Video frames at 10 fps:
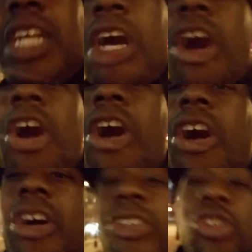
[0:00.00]

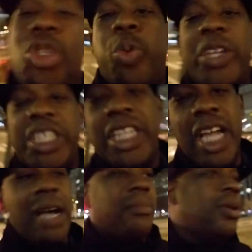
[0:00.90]
"Oh, you switching
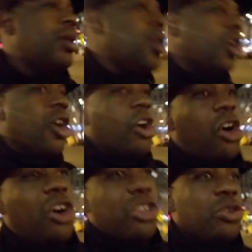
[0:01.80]
up?
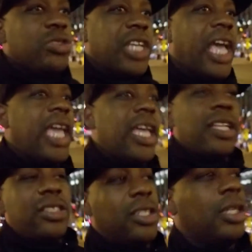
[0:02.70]
Oh, you
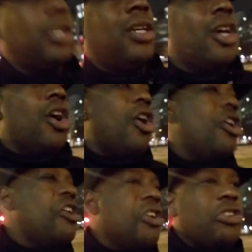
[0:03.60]
changed?
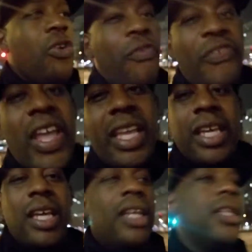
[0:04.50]
Oh, you
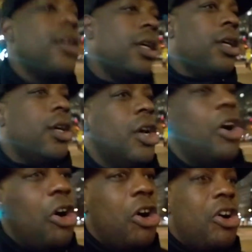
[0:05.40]
faking?
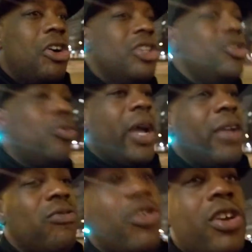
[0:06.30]
Oh, you
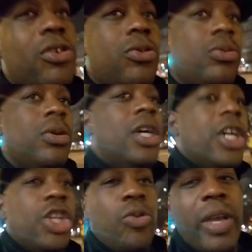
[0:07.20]
ain't real?
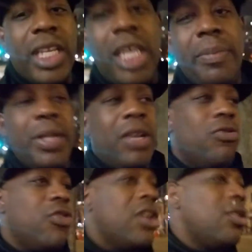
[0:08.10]
You ain't keeping it
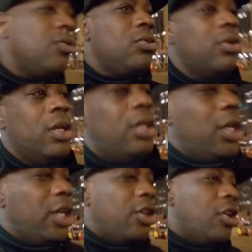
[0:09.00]
real?"
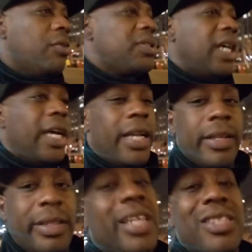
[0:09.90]
You know what I'm saying?
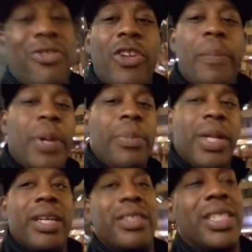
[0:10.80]
This is from the people
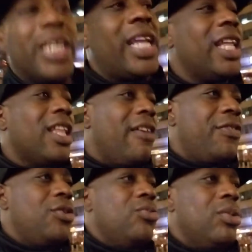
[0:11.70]
that say they love
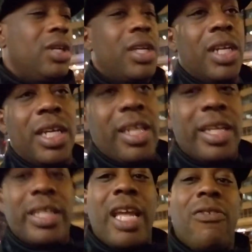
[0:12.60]
you,
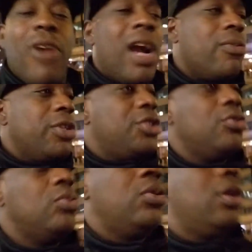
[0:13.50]
they rock with you.